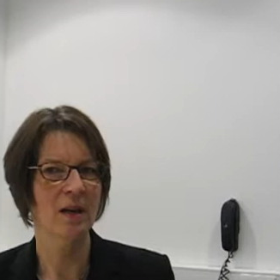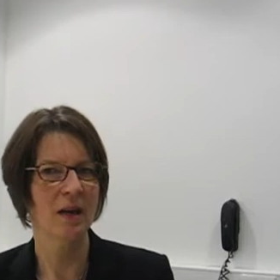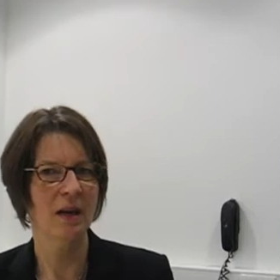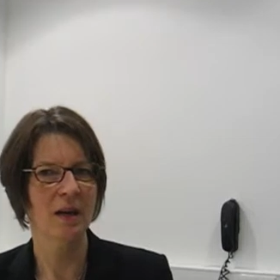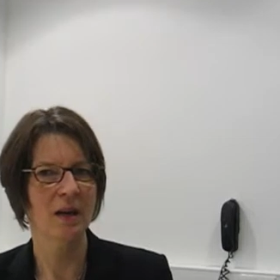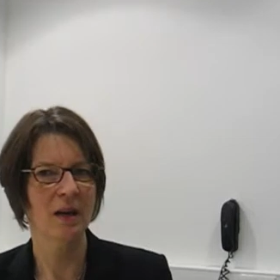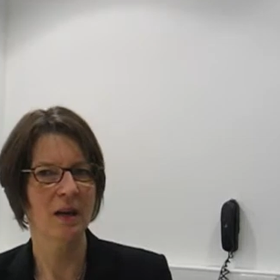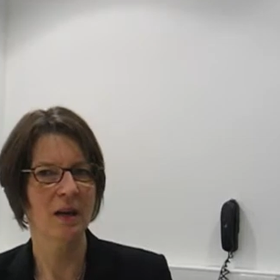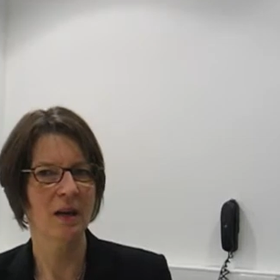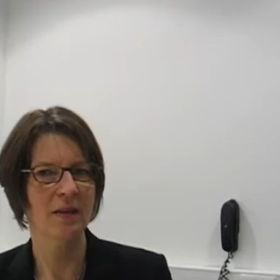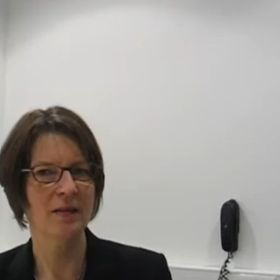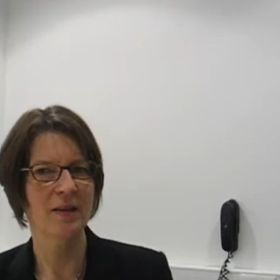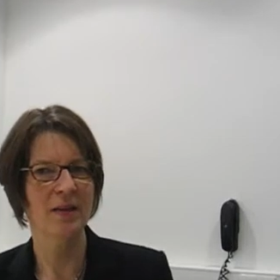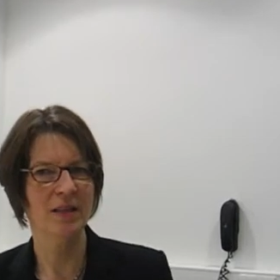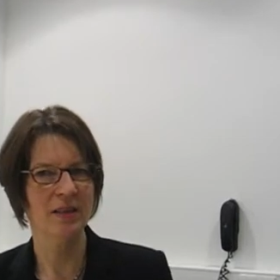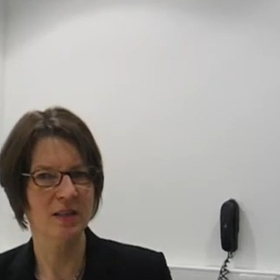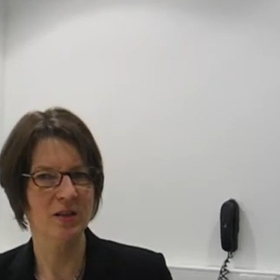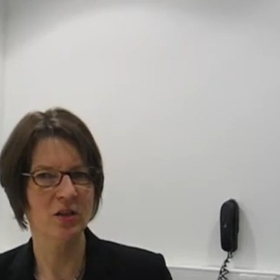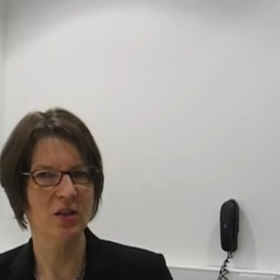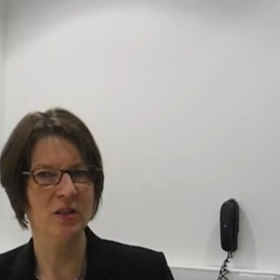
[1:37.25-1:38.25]
and
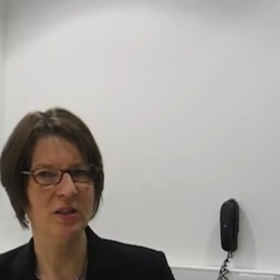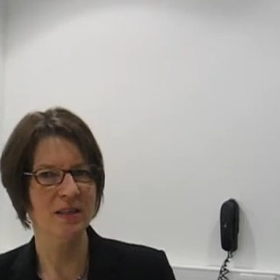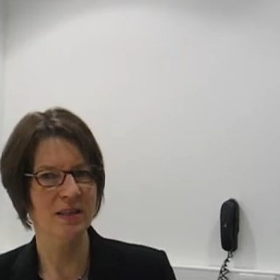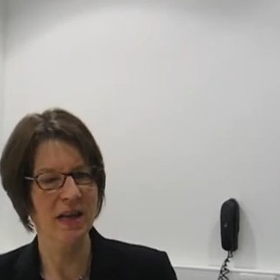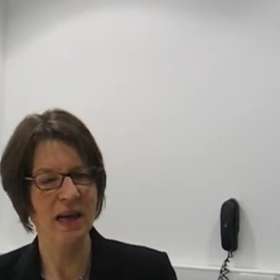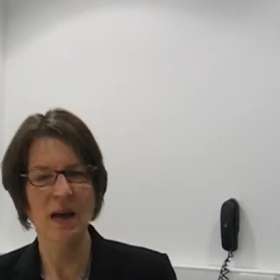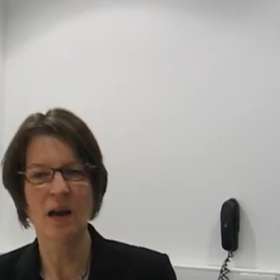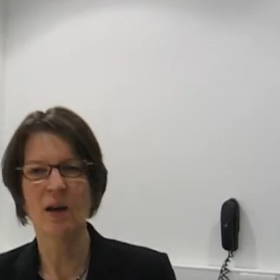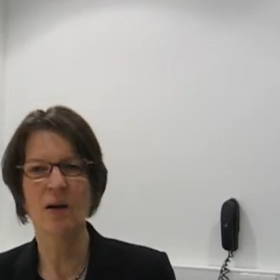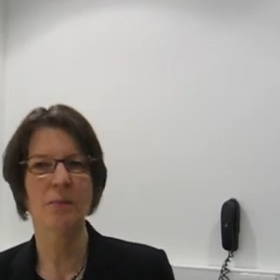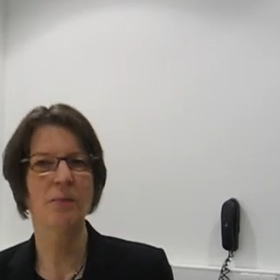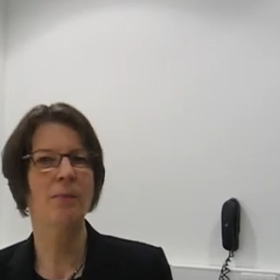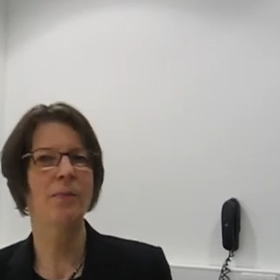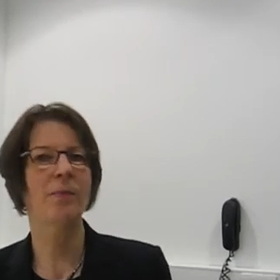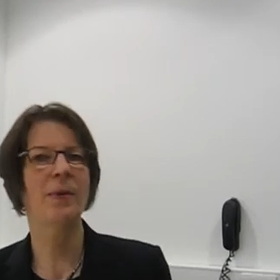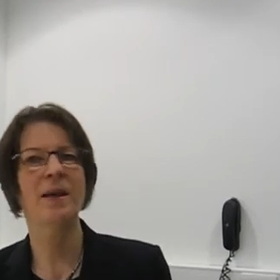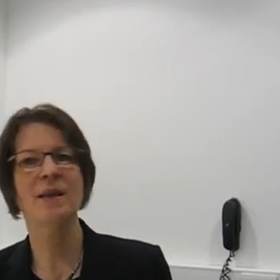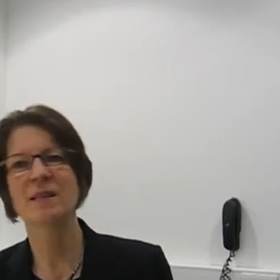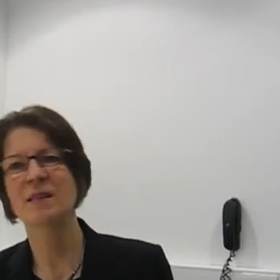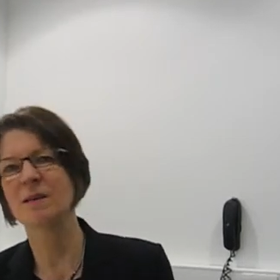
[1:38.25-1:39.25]
these are just now
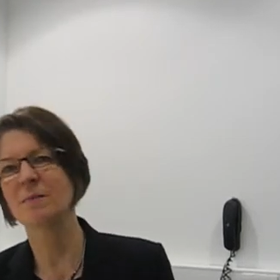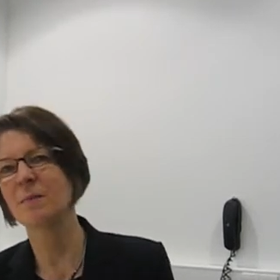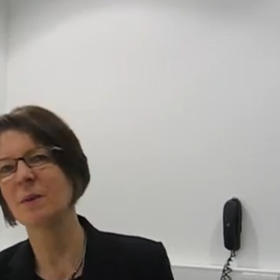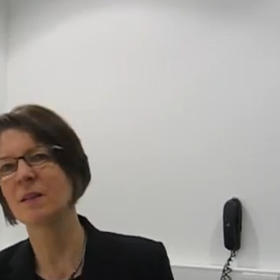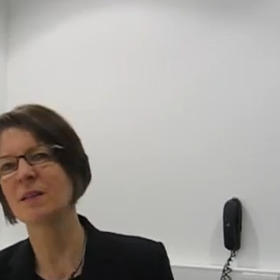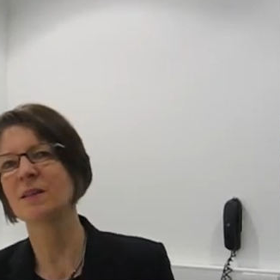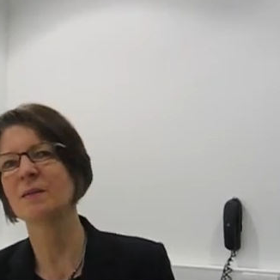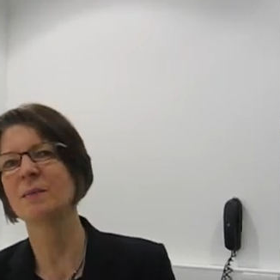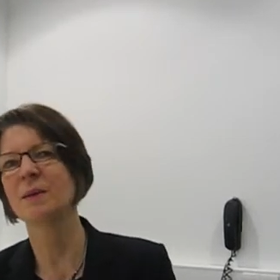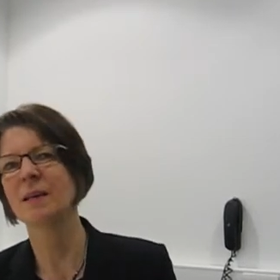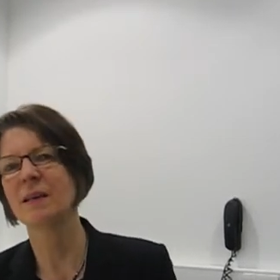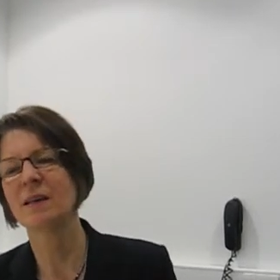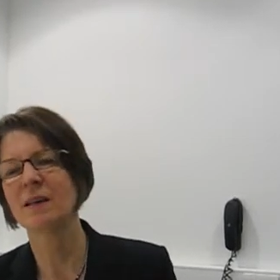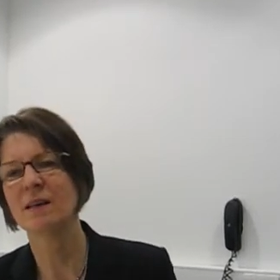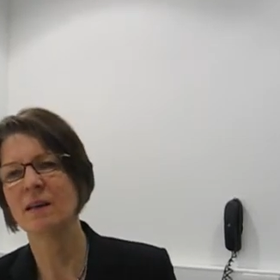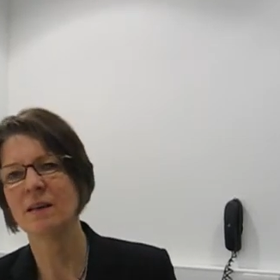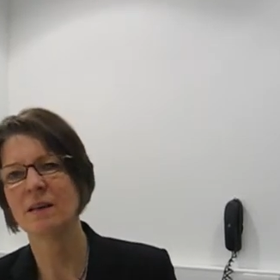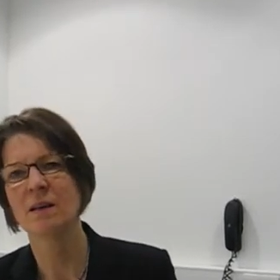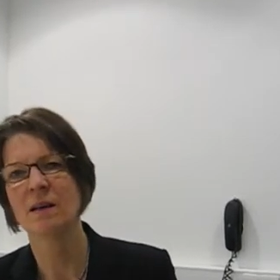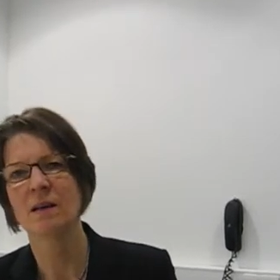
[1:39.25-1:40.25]
basic multimedia